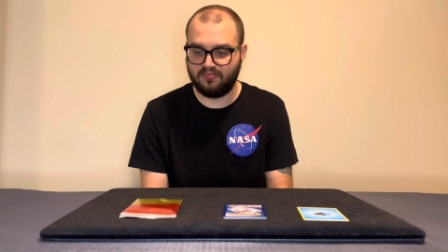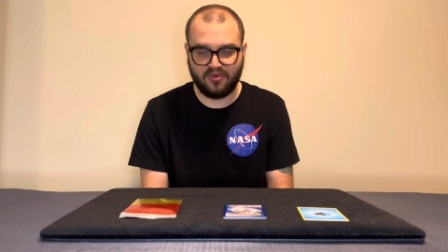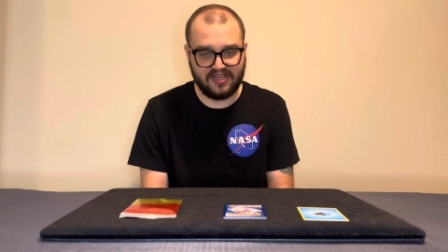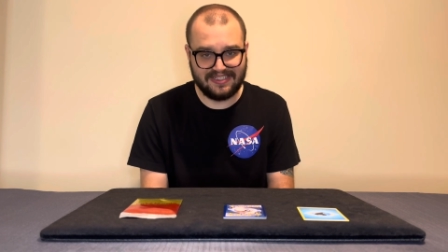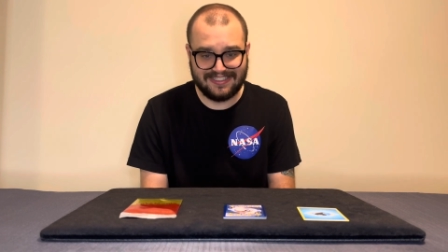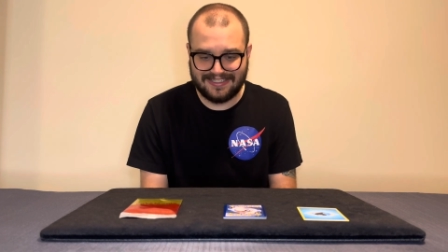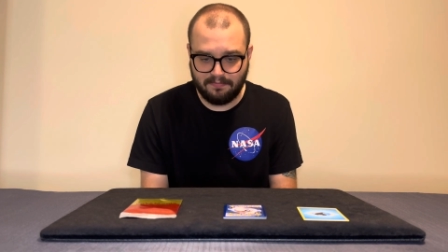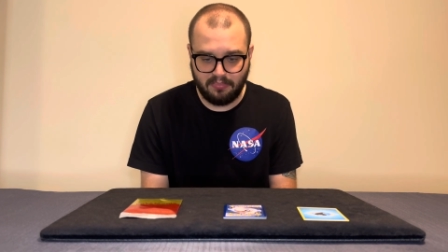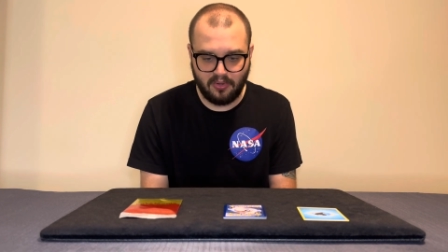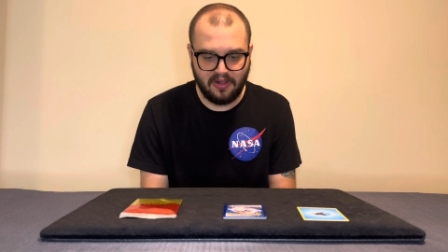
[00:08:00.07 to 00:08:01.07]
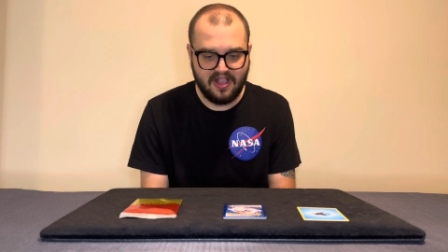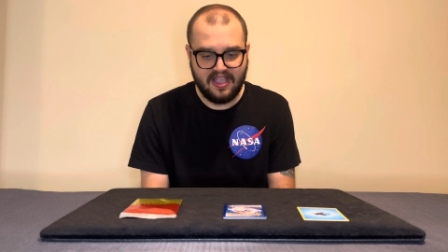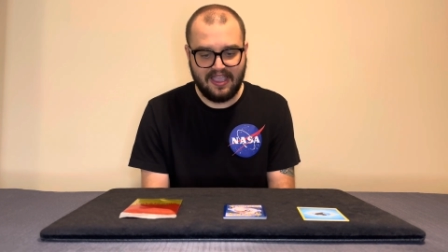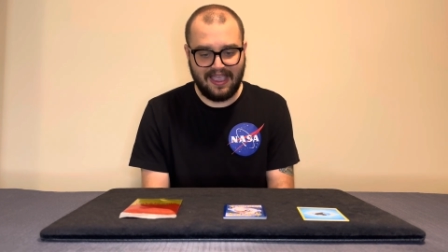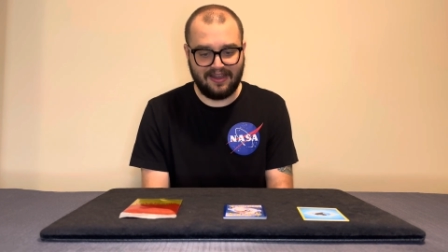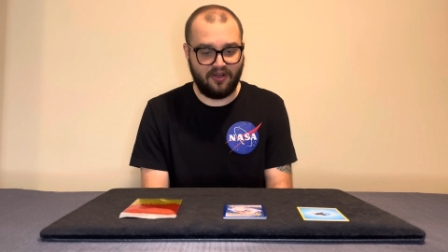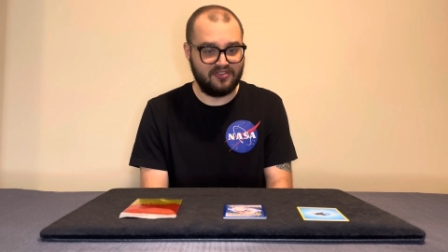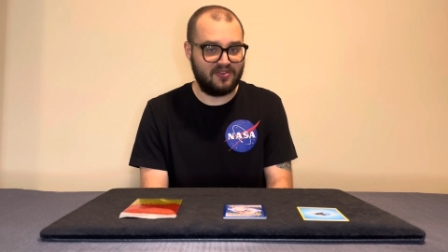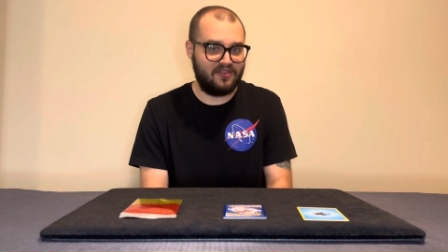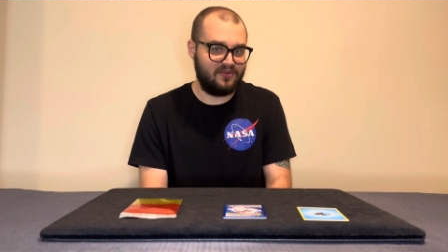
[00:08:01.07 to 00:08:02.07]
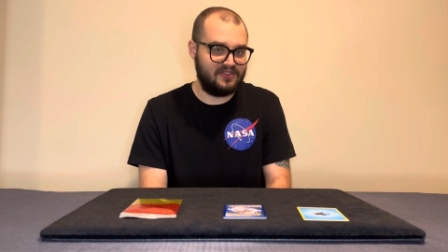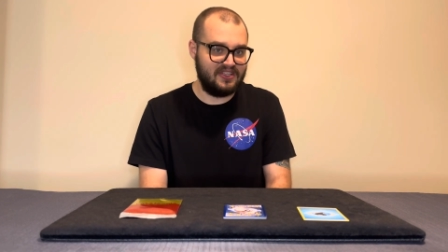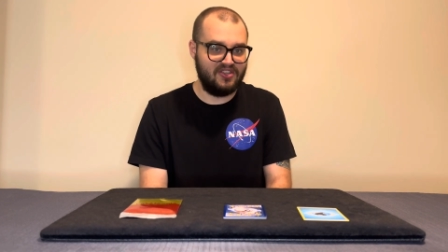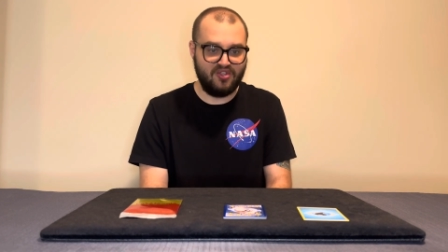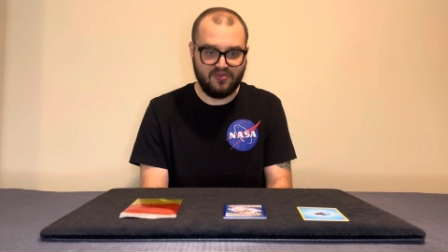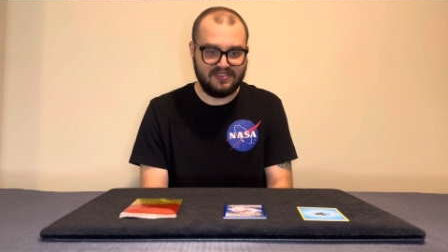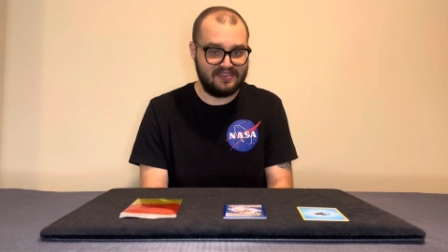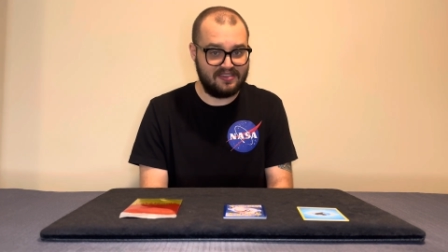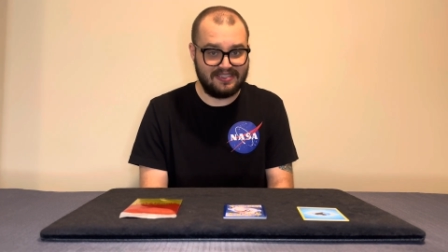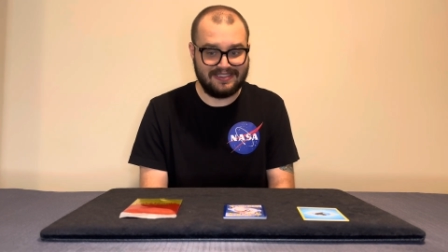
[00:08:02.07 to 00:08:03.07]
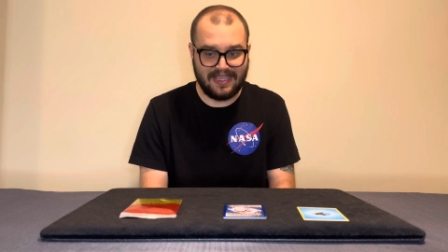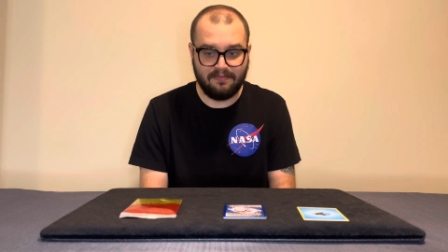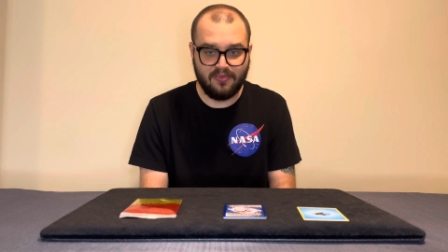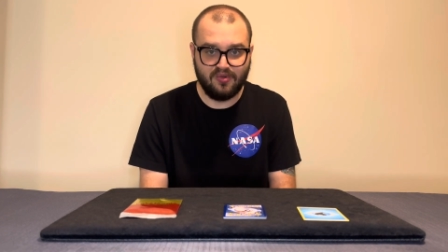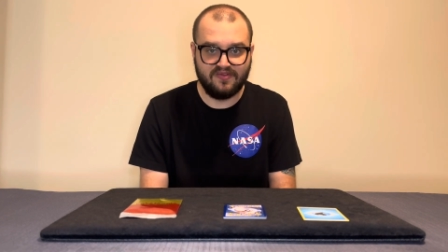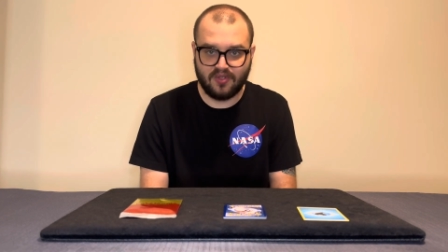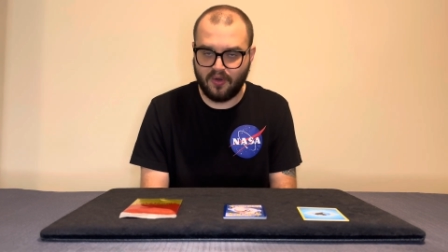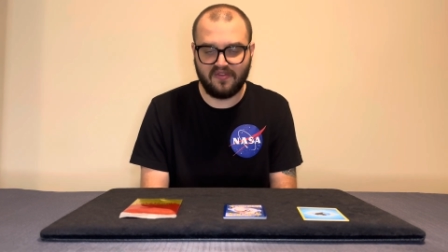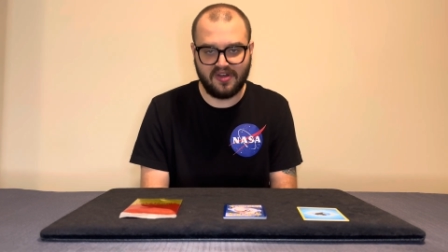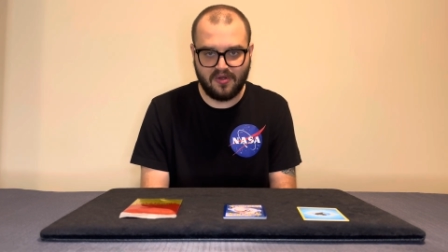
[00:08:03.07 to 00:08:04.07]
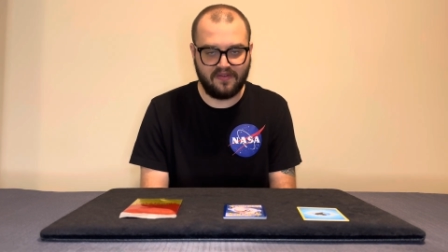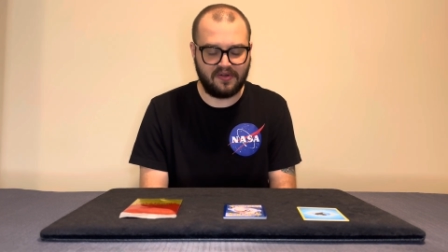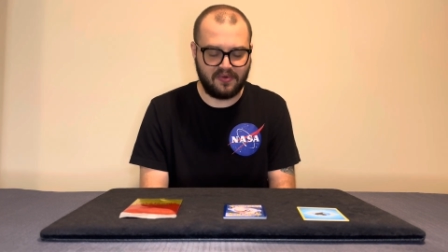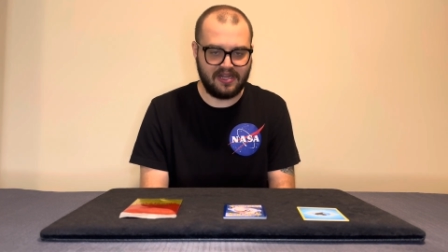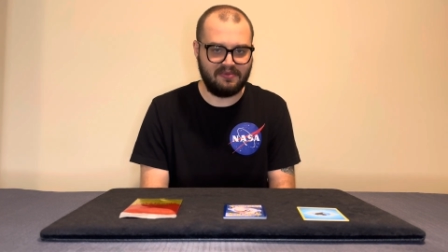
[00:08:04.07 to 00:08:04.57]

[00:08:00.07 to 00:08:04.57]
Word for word: pretty simple and also the routine uses the same moves over and over, right?